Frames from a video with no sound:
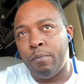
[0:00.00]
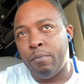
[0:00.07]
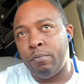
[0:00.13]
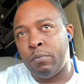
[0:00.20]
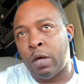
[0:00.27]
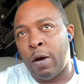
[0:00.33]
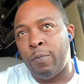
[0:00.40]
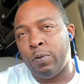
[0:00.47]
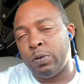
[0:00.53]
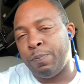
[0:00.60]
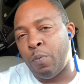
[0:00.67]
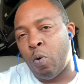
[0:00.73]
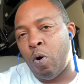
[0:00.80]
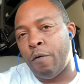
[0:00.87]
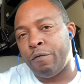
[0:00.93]
that was
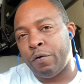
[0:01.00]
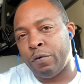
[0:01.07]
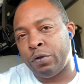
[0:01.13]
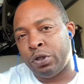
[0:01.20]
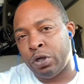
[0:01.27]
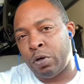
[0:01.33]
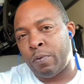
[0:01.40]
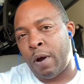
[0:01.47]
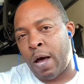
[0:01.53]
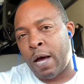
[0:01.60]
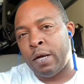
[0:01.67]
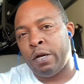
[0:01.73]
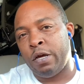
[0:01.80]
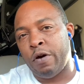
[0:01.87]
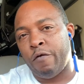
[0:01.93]
more of the general
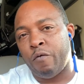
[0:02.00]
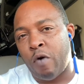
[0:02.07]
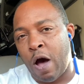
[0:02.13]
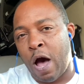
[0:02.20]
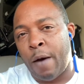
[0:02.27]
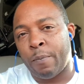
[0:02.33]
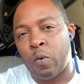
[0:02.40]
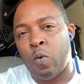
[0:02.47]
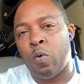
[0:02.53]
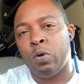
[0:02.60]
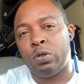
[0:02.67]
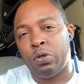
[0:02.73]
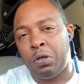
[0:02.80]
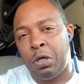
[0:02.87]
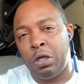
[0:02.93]
idea of why I'm going
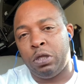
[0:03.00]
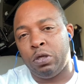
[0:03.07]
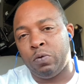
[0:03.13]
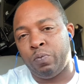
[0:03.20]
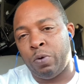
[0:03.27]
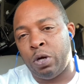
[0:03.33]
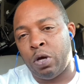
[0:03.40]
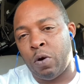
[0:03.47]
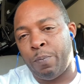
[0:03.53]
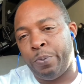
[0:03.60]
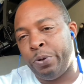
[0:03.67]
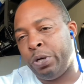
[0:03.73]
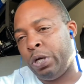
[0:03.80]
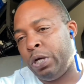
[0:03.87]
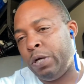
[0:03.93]
to get this radio
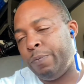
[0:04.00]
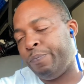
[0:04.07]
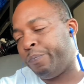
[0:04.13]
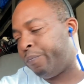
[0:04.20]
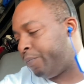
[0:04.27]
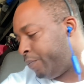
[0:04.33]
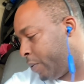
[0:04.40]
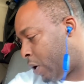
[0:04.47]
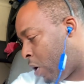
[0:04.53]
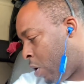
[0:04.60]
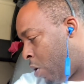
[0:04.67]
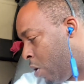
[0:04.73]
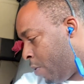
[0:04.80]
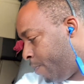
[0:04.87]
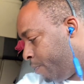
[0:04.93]
put in.
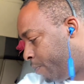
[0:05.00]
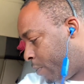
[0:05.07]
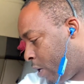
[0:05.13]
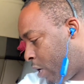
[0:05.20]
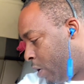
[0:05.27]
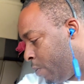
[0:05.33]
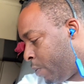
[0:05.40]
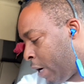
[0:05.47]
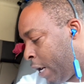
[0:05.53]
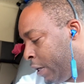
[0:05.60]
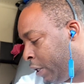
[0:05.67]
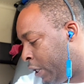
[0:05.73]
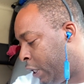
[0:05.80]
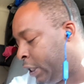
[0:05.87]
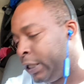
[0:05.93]
When I
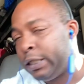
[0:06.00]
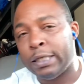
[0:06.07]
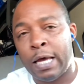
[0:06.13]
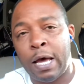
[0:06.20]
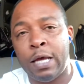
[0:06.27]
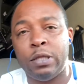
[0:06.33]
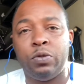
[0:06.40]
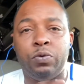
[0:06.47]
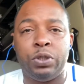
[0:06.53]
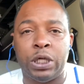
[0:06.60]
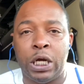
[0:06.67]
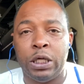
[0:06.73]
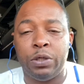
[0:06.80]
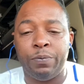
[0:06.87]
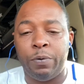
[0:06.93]
did decide to
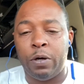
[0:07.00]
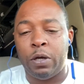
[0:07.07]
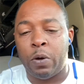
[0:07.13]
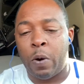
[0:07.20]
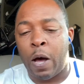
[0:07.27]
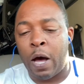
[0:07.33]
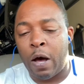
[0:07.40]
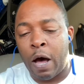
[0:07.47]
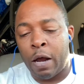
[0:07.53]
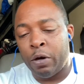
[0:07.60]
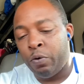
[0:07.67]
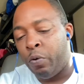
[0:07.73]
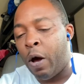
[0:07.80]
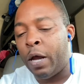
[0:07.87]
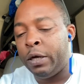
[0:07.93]
change the radio out, I
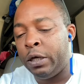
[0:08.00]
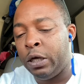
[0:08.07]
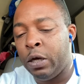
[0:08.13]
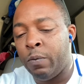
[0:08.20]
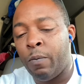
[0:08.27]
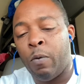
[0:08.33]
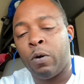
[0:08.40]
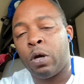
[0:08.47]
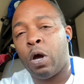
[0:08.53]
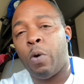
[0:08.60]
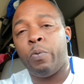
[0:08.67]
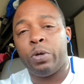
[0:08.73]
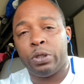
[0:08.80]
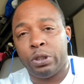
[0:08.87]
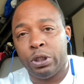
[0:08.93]
knew I did want to go
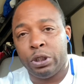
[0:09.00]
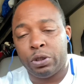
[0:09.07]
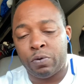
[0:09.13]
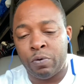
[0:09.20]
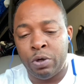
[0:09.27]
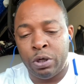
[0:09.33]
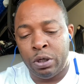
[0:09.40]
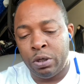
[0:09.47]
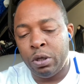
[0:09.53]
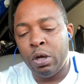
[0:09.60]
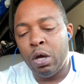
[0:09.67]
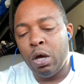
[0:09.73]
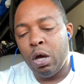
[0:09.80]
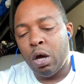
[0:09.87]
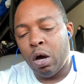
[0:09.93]
with a touchscreen.
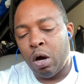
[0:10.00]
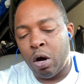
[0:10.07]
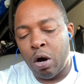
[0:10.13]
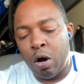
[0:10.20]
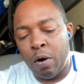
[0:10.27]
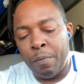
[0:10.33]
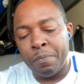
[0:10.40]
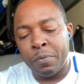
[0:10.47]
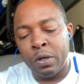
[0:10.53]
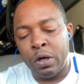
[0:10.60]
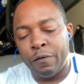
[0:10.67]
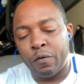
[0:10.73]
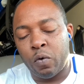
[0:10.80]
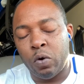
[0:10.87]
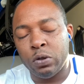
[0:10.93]
And
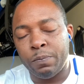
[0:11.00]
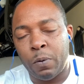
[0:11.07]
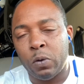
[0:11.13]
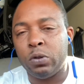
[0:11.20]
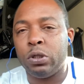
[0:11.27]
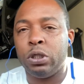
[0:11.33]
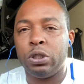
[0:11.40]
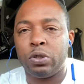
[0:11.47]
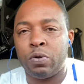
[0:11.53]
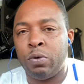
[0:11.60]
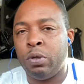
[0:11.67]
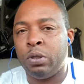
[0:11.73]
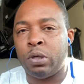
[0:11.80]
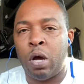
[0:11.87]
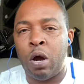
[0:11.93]
of course, most
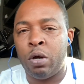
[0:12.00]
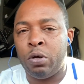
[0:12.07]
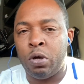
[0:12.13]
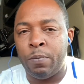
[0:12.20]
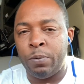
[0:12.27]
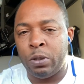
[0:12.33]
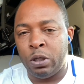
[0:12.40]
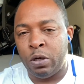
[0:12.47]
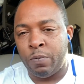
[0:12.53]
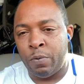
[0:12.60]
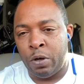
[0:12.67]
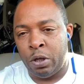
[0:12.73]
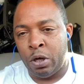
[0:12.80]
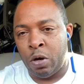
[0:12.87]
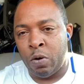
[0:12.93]
touchscreens are double D
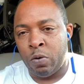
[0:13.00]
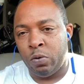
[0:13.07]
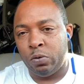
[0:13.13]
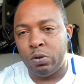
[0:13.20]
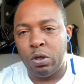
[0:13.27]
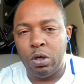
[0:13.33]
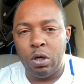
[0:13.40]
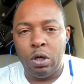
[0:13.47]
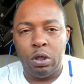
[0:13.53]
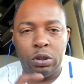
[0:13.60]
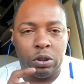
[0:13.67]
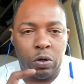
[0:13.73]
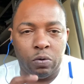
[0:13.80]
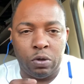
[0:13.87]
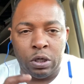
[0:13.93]
radios,
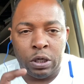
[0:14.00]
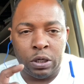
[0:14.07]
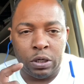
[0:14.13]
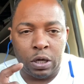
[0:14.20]
so that